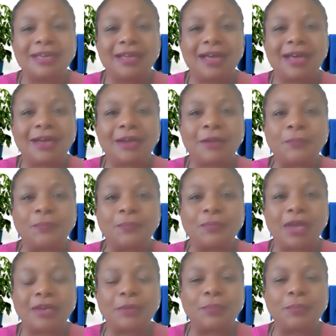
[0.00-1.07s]
on
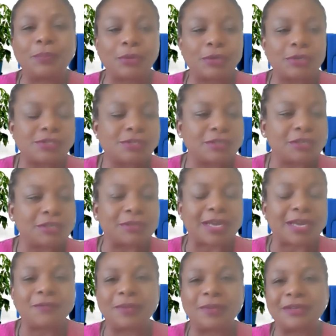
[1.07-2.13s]
a personal note,
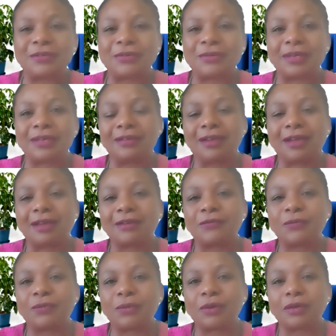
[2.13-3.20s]
I've been doing a lot
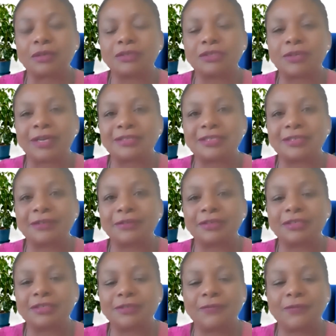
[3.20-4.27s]
of work trying to
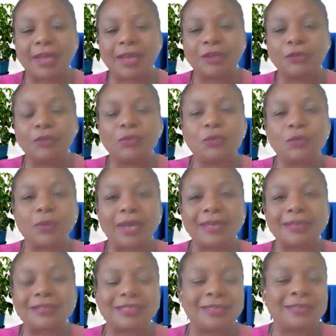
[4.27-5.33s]
find
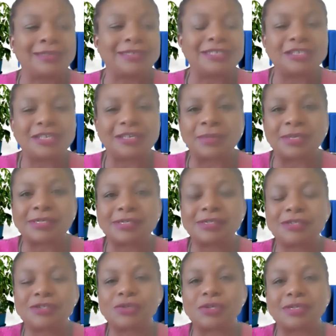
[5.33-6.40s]
great and legitimate
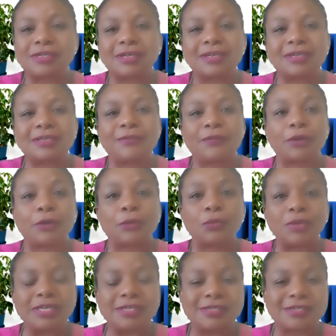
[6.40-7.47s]
sources for
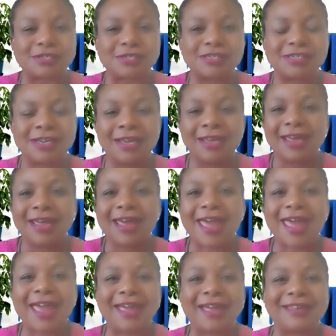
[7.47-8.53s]
research.
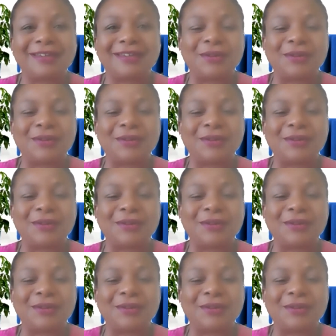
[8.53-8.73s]
And,